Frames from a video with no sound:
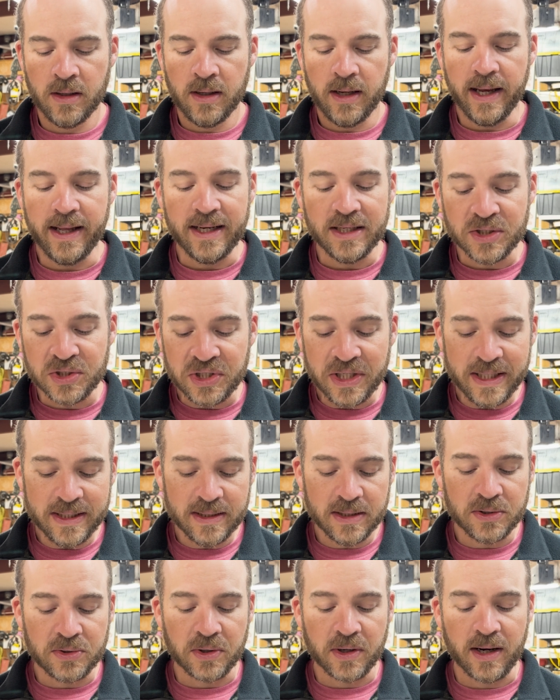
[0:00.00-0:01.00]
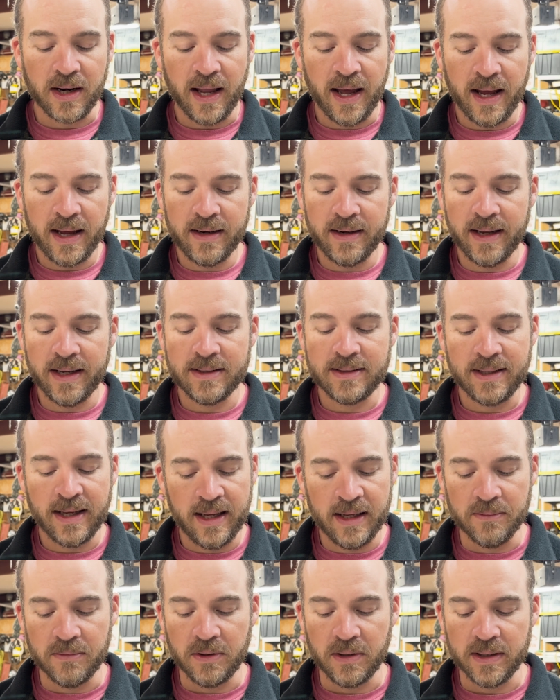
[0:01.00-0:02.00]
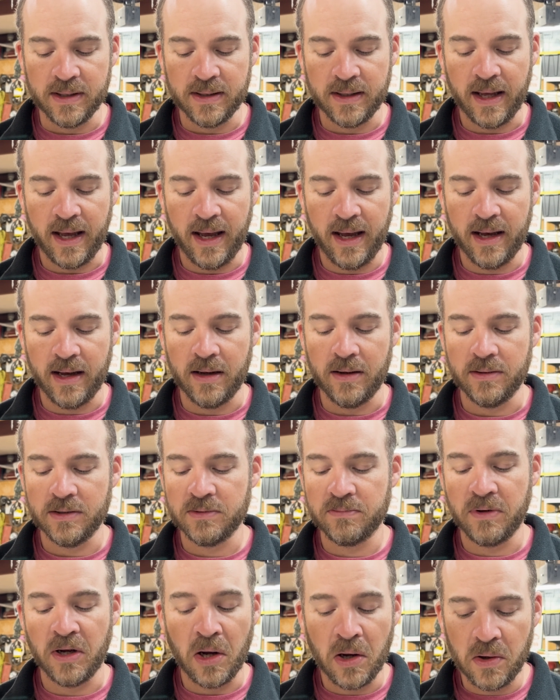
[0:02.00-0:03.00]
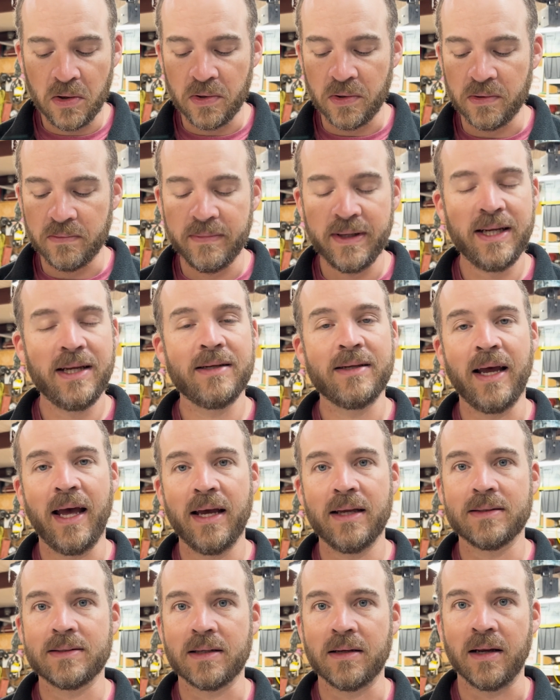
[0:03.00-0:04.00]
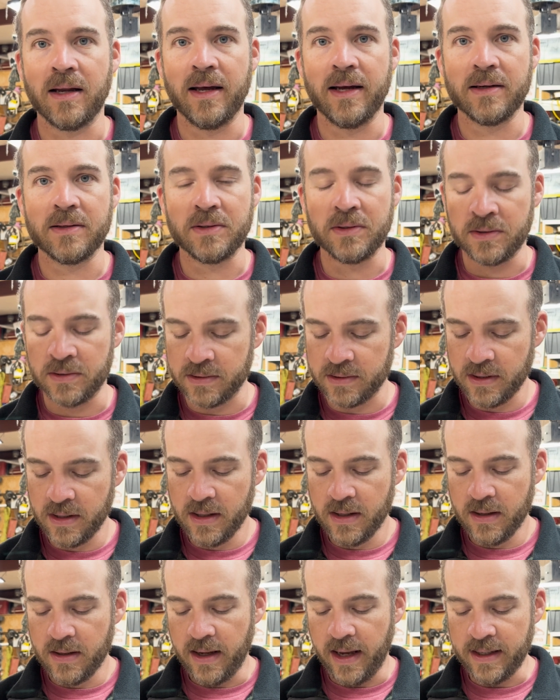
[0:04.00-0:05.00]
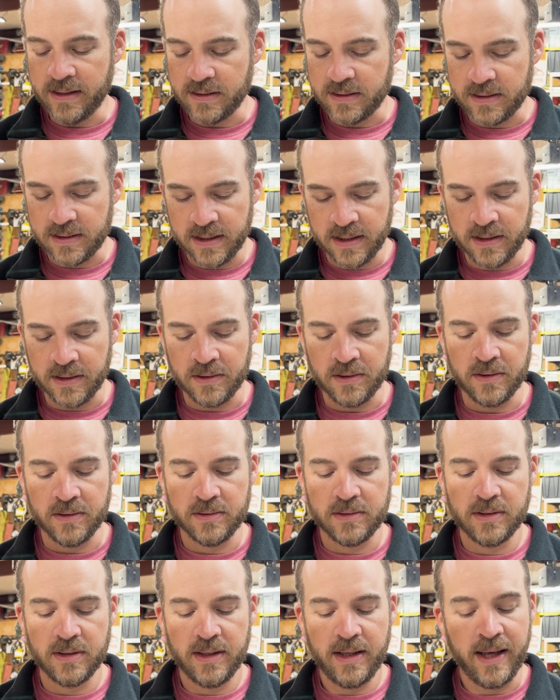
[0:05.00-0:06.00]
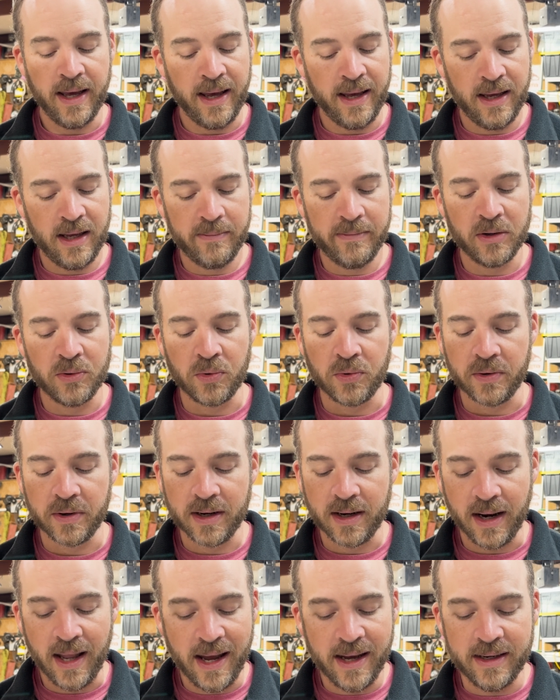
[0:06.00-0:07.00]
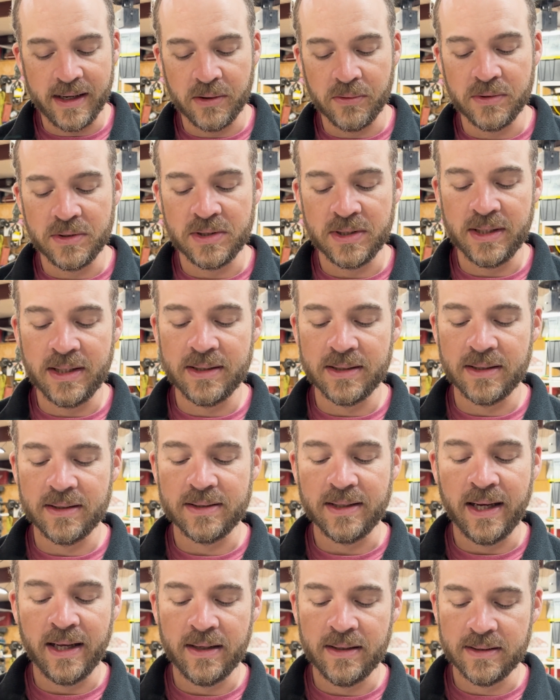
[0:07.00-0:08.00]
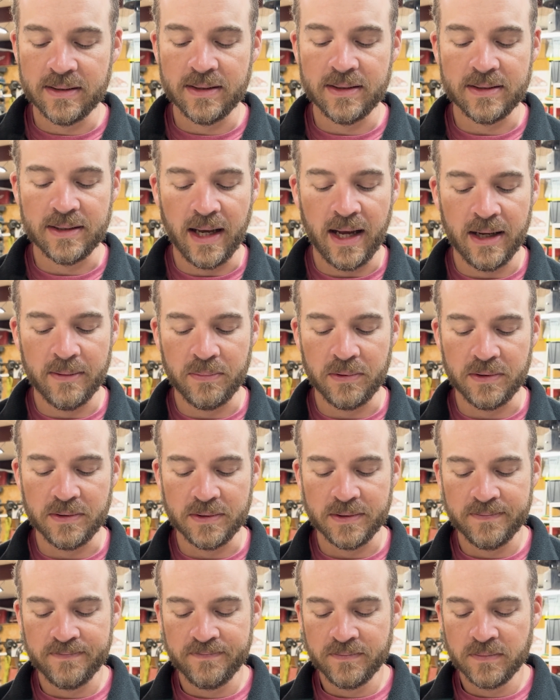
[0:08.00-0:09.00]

And as Jesus reclined at table in the house, behold, many tax collectors and sinners came and were reclining with Jesus and his disciples.